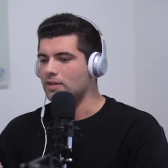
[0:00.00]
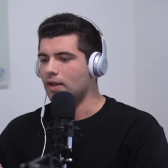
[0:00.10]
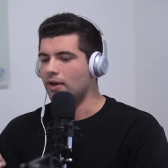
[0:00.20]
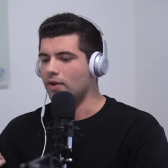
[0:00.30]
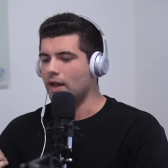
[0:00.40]
it's
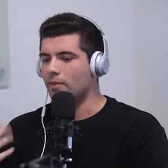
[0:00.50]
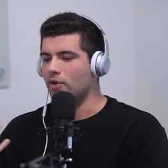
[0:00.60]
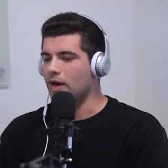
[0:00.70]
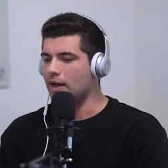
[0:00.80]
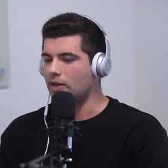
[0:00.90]
like, okay, I'm
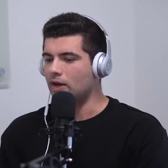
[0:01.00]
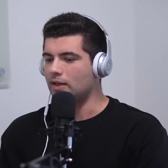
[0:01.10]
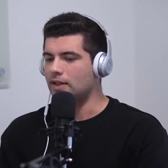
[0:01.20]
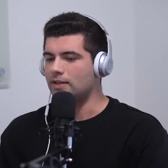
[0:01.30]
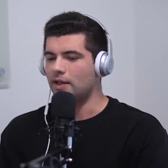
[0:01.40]
creating
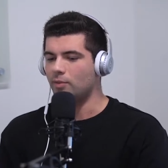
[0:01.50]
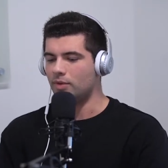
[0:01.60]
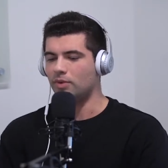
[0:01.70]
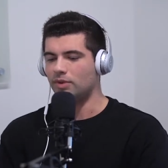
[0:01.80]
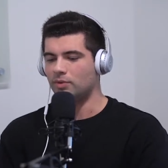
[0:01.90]
content to help
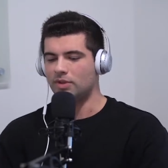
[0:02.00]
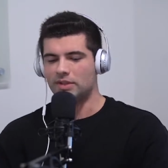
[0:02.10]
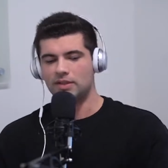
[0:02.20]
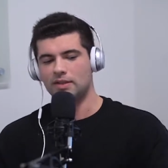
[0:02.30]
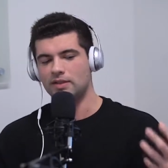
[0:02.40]
people with their
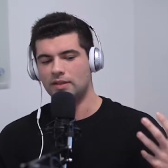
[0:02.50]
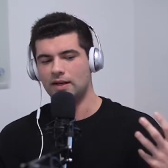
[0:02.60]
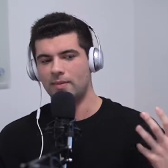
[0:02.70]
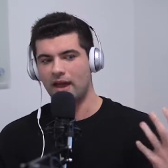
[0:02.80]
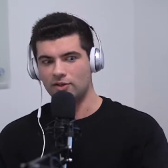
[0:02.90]
businesses, and then
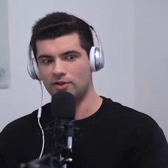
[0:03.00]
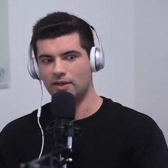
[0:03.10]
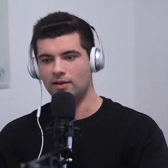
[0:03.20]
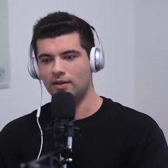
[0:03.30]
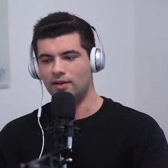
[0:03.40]
I'm
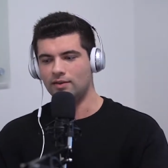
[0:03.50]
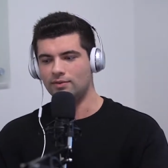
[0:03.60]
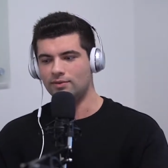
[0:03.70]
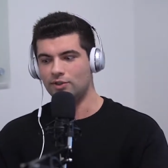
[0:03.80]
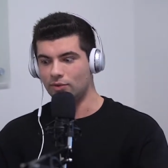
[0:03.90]
actually
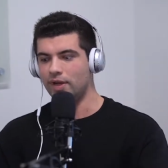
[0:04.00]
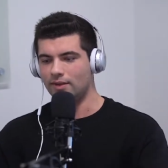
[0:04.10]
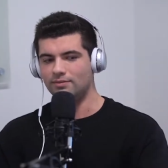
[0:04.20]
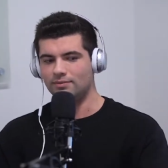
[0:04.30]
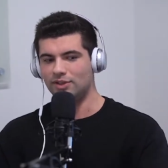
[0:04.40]

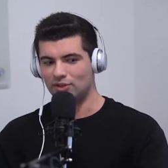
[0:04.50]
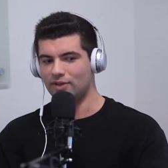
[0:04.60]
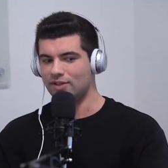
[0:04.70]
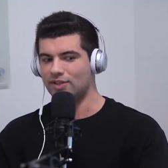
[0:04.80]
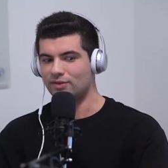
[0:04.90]
doing the
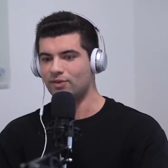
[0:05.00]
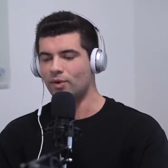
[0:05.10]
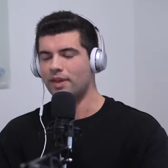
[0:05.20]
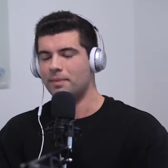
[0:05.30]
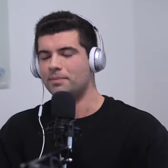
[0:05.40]
services
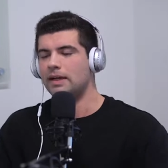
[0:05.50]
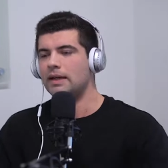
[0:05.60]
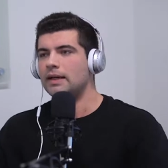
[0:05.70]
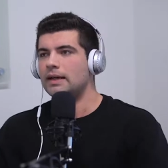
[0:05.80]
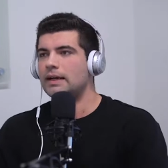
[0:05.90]
for them.
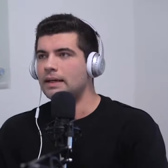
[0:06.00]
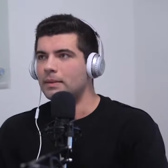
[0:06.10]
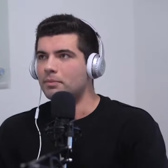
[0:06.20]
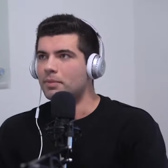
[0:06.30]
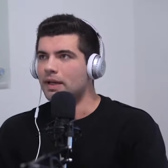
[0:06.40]

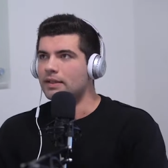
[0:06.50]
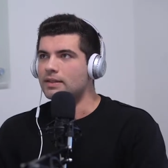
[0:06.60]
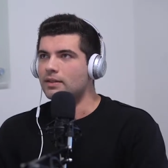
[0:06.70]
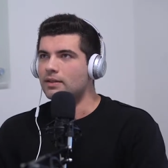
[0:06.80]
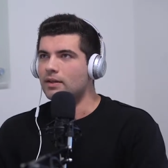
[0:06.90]

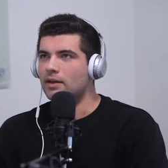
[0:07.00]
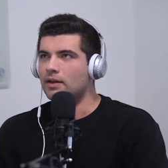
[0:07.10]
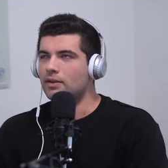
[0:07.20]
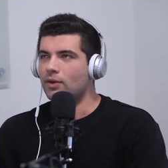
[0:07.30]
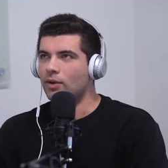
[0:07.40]
But
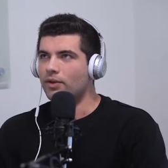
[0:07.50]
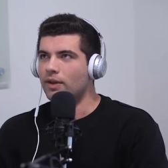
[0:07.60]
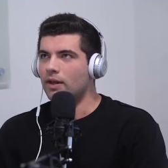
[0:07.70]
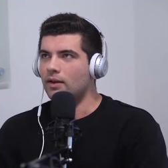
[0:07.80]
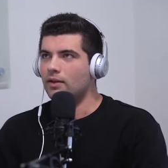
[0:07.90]
the whole
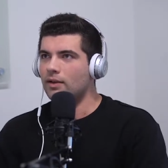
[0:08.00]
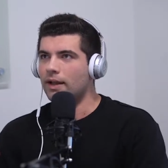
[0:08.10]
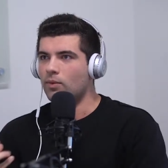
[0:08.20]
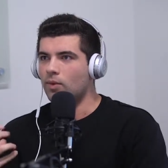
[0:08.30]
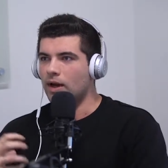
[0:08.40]
thing,
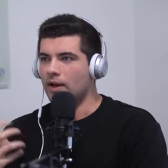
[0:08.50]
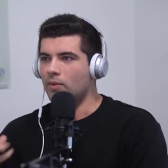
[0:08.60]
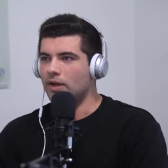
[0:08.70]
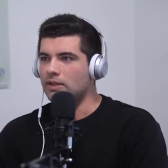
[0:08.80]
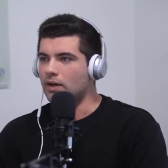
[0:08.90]
like why I
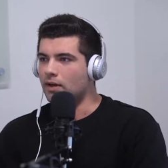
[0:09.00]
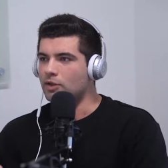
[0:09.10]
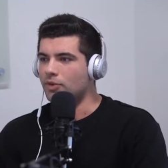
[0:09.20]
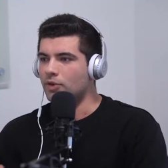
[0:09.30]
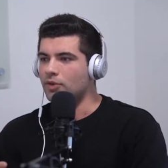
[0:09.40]
went into
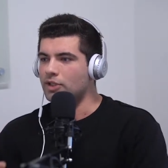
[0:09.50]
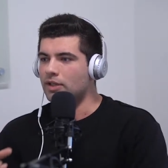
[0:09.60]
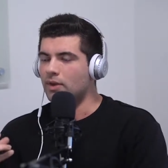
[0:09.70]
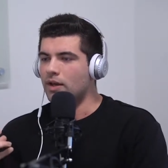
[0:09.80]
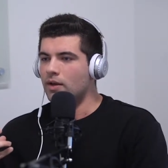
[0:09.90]

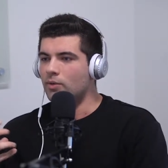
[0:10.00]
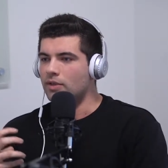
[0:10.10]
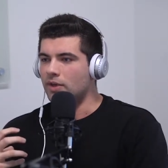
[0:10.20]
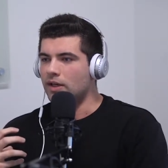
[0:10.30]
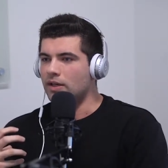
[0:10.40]
entrepreneurship,
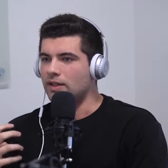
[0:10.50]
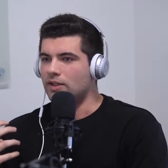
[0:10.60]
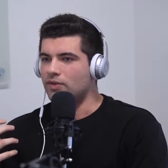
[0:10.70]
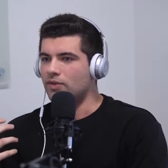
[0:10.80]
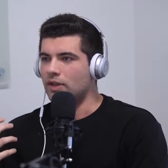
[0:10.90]
was because I
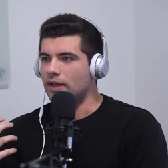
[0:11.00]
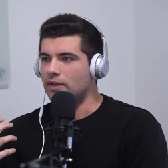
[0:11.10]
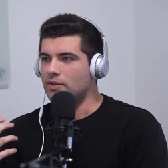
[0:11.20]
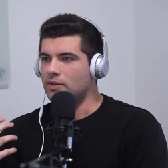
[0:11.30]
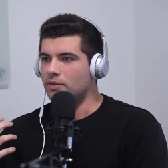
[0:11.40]
just feel like
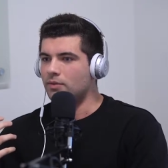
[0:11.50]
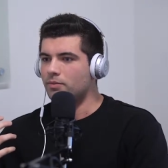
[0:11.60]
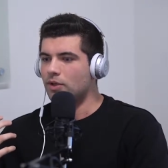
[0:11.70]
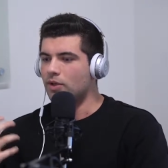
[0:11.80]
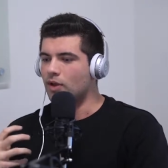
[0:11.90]
it's
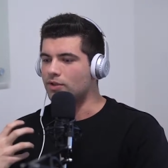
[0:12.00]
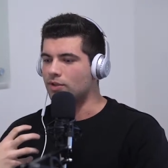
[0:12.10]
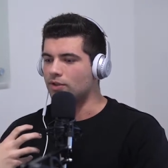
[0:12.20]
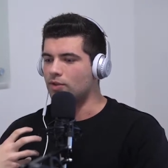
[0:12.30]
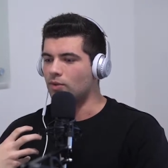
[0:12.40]

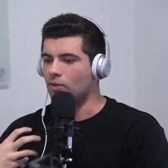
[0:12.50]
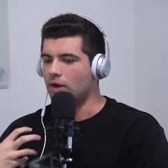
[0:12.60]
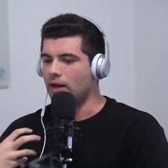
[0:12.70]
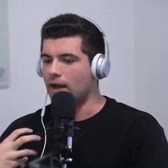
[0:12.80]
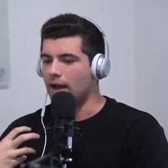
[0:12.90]
closer to
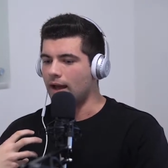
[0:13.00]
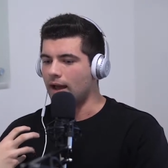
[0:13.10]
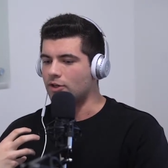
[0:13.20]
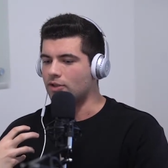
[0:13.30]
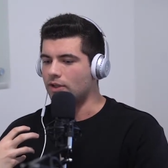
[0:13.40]
what I
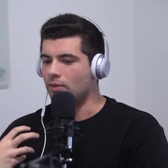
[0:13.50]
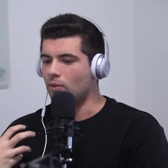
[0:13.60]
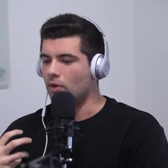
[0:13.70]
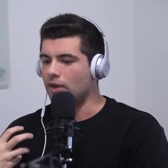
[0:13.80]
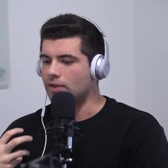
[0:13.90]
actually
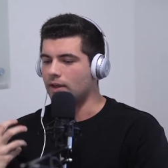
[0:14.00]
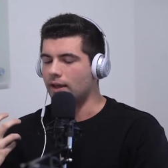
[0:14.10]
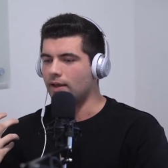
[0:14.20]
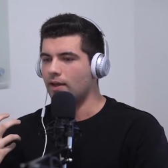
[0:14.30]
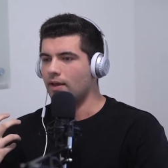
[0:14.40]
want. Like